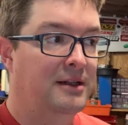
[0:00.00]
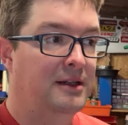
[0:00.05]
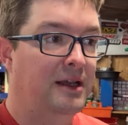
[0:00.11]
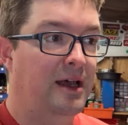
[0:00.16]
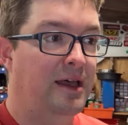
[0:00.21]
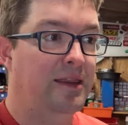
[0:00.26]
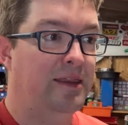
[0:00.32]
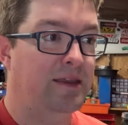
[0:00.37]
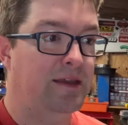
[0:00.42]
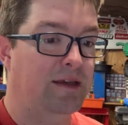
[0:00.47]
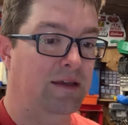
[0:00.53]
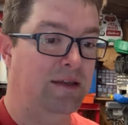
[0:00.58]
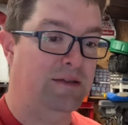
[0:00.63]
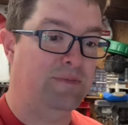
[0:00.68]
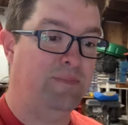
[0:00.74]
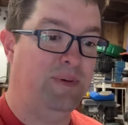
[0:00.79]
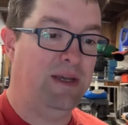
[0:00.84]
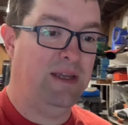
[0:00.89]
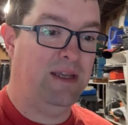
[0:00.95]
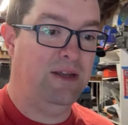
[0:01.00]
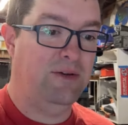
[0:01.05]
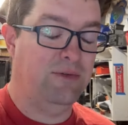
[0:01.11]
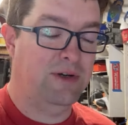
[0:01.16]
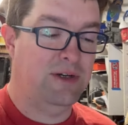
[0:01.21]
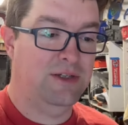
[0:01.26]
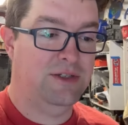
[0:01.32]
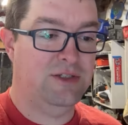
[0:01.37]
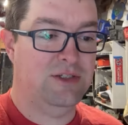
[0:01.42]
that thing is piggy
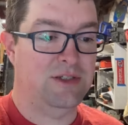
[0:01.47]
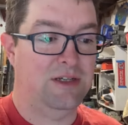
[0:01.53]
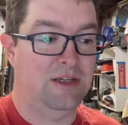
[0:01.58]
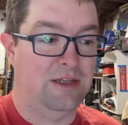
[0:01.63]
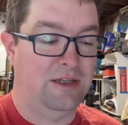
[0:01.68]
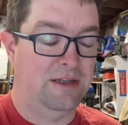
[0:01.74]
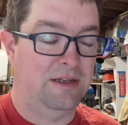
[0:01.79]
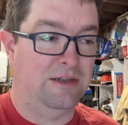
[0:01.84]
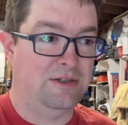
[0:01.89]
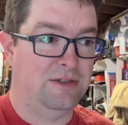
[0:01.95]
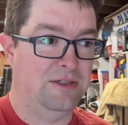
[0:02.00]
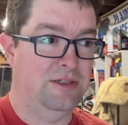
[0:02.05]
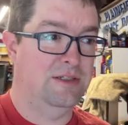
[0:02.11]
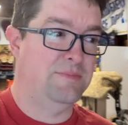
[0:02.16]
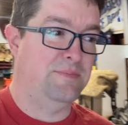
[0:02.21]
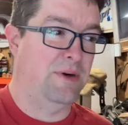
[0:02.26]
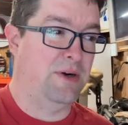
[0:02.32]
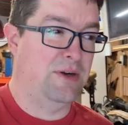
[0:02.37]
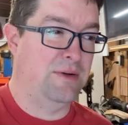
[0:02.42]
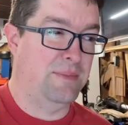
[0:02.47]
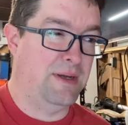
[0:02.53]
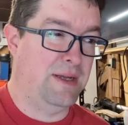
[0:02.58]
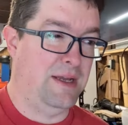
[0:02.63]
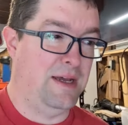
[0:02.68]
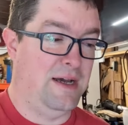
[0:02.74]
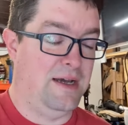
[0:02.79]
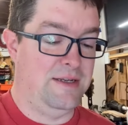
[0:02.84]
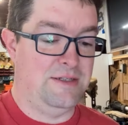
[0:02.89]
rich and she's burning
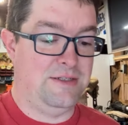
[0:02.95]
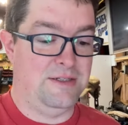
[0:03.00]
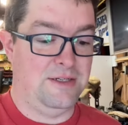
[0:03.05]
my eyes.